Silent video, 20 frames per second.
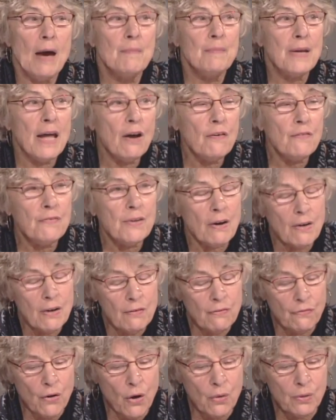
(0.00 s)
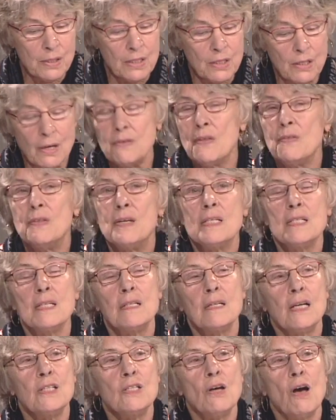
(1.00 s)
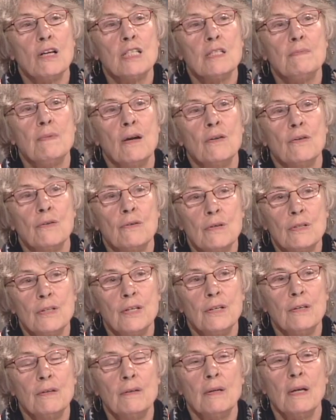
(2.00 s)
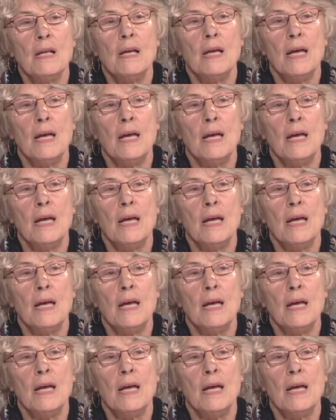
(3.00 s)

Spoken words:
I'm now very focused on the things that I talked about earlier,